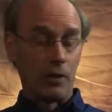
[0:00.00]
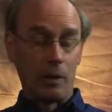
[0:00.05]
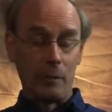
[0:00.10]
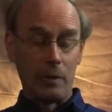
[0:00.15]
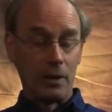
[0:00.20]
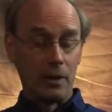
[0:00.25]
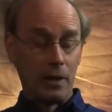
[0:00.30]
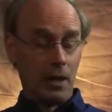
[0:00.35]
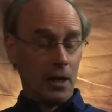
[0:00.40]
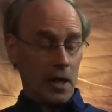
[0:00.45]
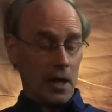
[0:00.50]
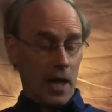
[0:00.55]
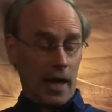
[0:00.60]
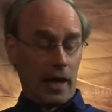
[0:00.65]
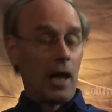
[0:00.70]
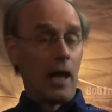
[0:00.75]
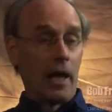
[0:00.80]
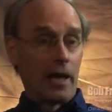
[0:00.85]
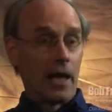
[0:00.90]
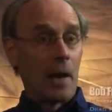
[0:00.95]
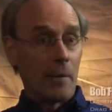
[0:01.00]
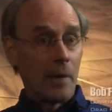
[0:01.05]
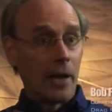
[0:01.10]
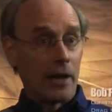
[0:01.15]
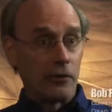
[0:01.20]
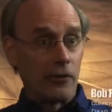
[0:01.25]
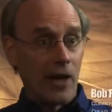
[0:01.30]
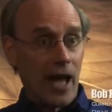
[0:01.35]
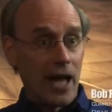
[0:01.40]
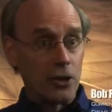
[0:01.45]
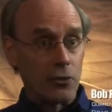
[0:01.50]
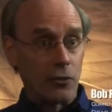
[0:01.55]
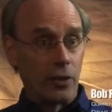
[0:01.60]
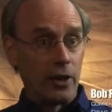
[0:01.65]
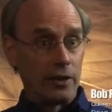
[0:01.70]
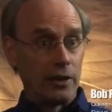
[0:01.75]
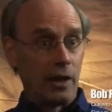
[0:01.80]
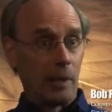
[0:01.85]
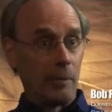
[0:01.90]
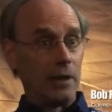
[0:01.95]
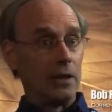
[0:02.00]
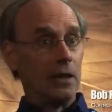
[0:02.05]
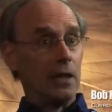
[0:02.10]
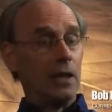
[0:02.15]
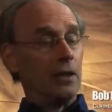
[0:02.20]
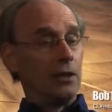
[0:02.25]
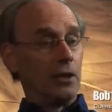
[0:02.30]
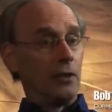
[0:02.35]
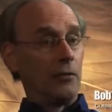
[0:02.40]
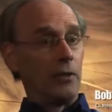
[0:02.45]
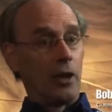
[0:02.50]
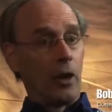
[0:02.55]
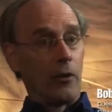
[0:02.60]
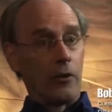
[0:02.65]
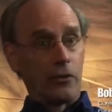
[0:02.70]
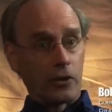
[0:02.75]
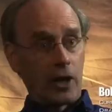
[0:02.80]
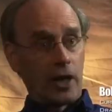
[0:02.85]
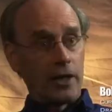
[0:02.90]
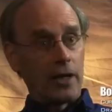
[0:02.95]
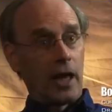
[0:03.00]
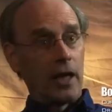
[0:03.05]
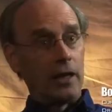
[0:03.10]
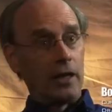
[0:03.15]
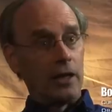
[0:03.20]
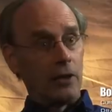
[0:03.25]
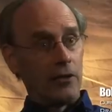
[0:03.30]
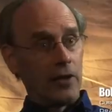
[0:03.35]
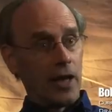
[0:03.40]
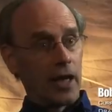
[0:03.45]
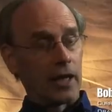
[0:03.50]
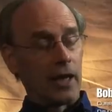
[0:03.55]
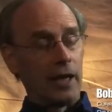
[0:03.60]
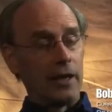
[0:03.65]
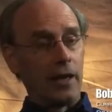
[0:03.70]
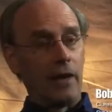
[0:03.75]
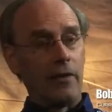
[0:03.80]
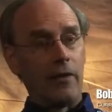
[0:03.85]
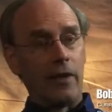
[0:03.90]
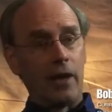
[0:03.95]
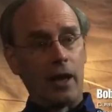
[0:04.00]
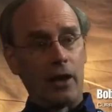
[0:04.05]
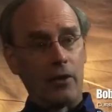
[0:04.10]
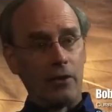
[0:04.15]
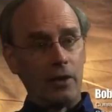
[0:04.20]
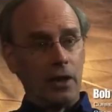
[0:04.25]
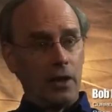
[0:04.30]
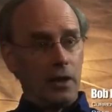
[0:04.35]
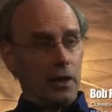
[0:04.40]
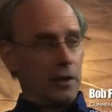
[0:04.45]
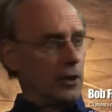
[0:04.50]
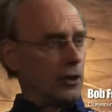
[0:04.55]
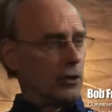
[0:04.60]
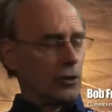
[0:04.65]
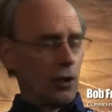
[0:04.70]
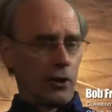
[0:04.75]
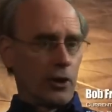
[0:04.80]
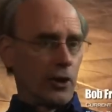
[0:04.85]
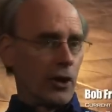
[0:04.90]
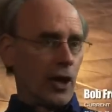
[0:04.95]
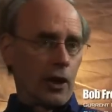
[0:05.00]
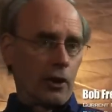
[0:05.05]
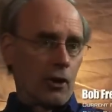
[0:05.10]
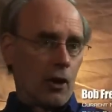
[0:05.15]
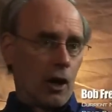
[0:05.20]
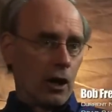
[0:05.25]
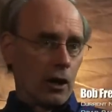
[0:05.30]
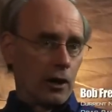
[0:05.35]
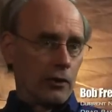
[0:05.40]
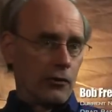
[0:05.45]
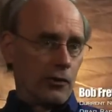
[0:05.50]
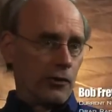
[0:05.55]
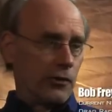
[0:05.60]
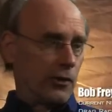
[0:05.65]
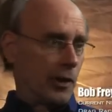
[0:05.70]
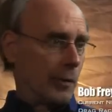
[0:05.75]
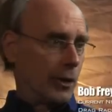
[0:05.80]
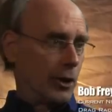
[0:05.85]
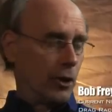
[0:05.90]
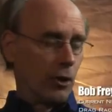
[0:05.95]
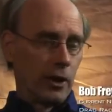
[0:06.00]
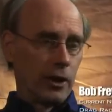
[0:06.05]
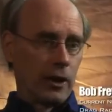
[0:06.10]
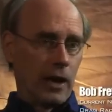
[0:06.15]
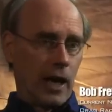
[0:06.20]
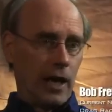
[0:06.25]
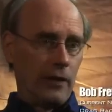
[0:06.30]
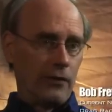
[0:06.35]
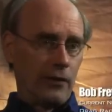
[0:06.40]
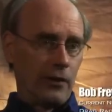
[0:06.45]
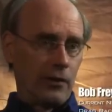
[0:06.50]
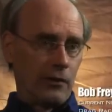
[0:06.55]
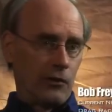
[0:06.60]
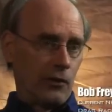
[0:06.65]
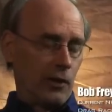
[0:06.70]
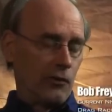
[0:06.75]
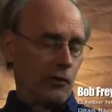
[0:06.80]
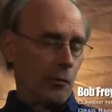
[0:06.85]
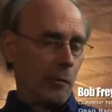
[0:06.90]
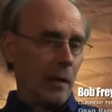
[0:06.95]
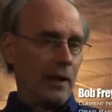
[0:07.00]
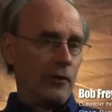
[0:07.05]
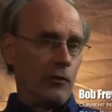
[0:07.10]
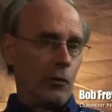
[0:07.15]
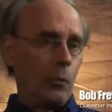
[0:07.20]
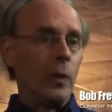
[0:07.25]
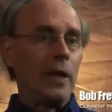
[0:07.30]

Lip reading: I mean, and I'm not exaggerating. I mean, you'd know this guy died here and that guy died there. And you talk to Don Garlitz and some of the early guys. It's amazing.